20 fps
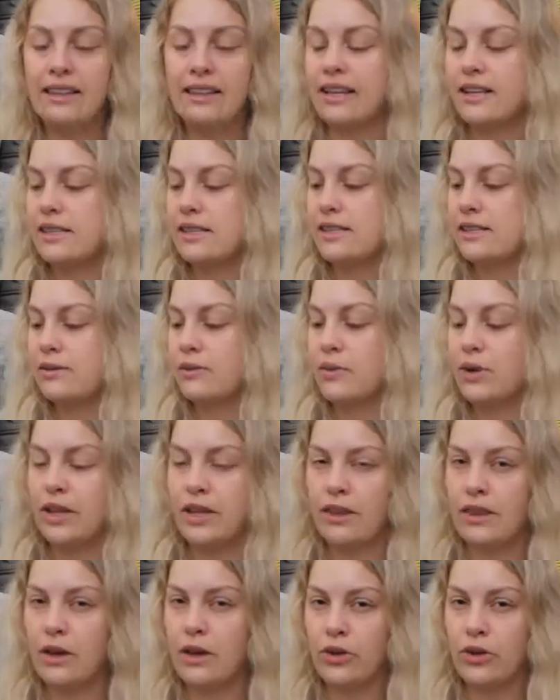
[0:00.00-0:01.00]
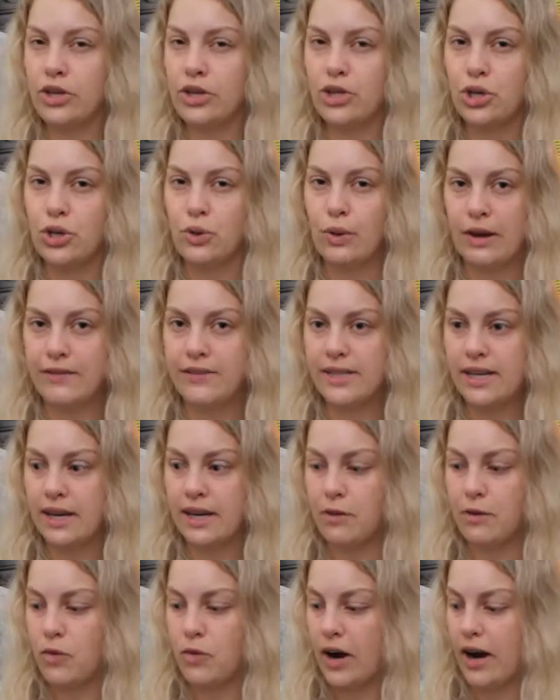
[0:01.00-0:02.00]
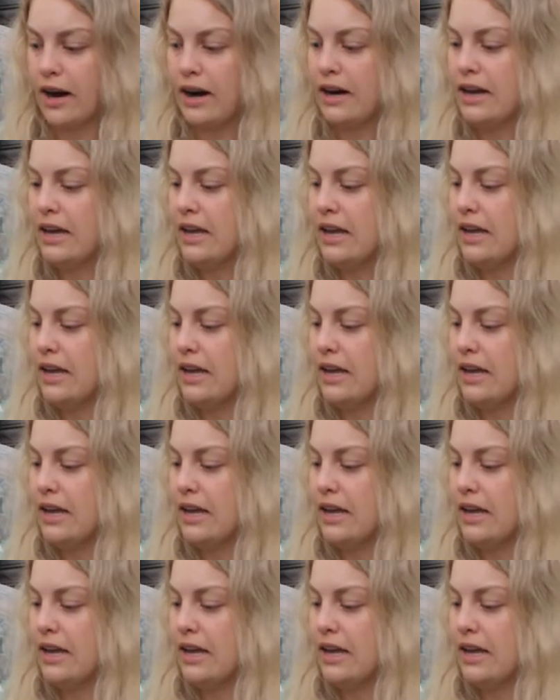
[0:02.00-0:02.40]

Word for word: That's really the only shoe I've seen him wear.